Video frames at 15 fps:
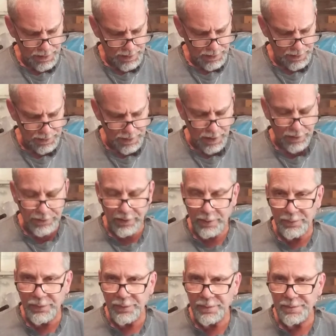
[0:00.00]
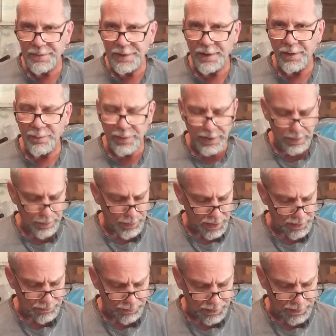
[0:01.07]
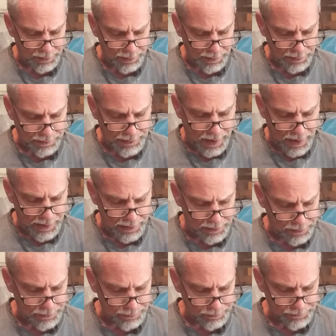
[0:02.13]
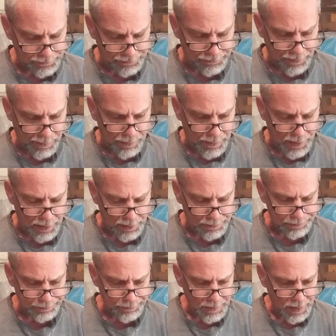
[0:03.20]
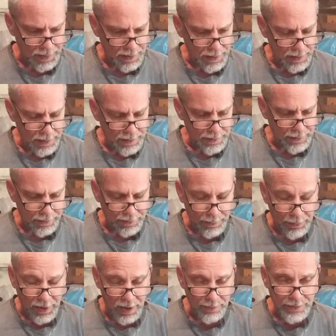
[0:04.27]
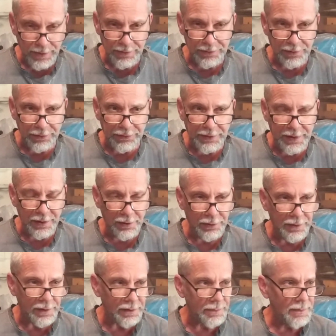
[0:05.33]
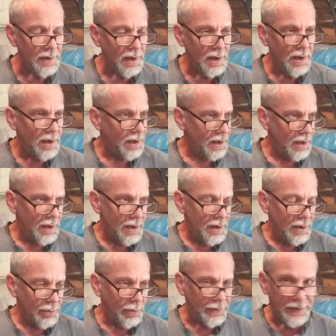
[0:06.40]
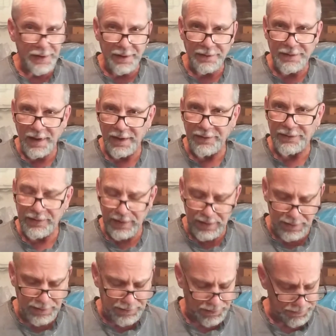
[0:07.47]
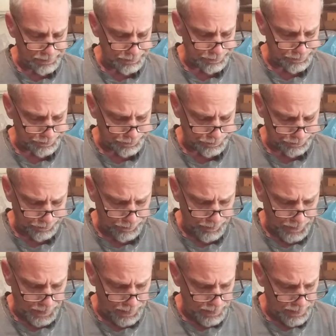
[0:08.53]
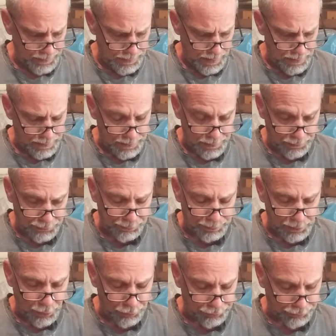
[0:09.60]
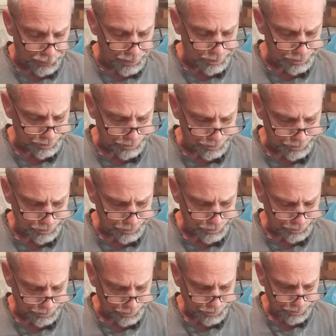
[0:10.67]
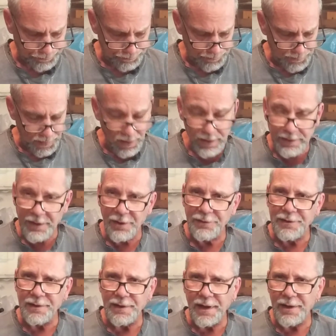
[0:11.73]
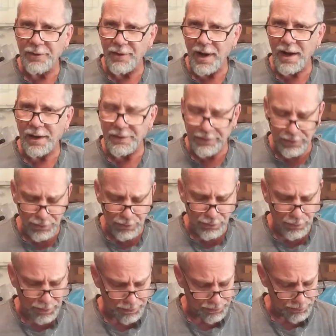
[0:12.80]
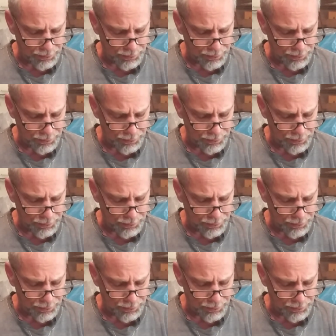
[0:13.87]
he ends up, being bedridden and dying from, the bomb didn't just kill you with the intense heat and the explosion. It killed you later on too, with